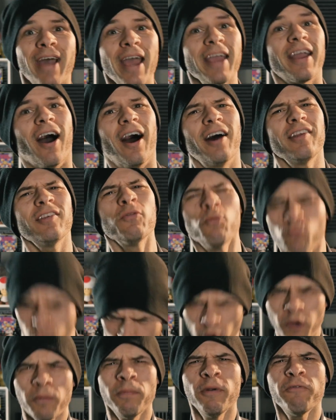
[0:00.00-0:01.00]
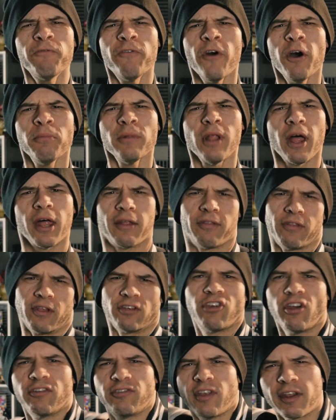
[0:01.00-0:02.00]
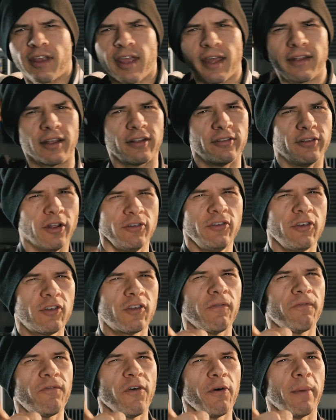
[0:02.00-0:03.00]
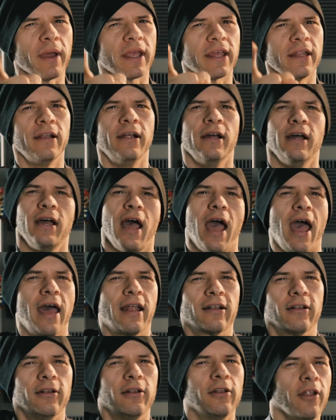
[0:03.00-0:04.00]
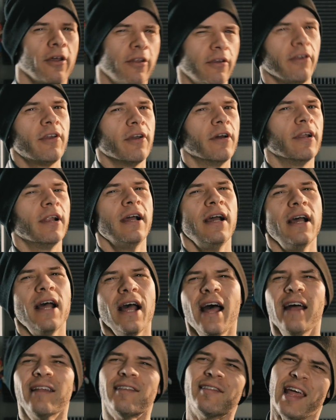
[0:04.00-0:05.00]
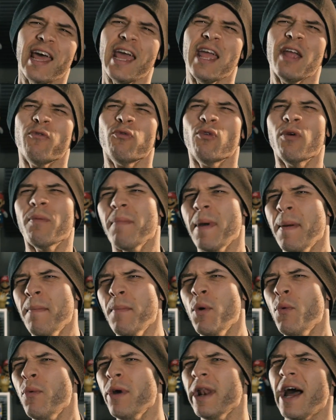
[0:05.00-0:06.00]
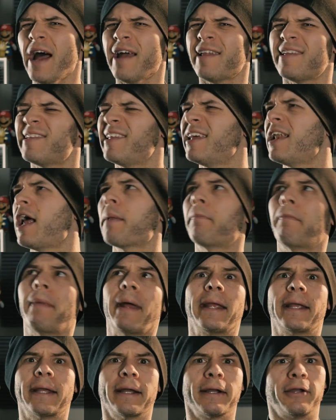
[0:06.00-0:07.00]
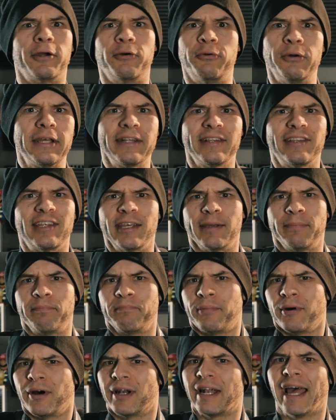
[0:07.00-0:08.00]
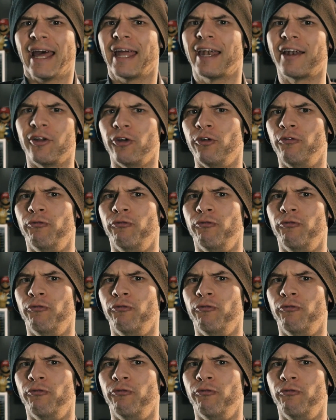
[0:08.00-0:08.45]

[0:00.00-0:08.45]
Hey guys, welcome to Film Learnin, the show dedicated to learn you some filmmaking and learn you good. Say, remember when I said I'd make a quick tip on how to do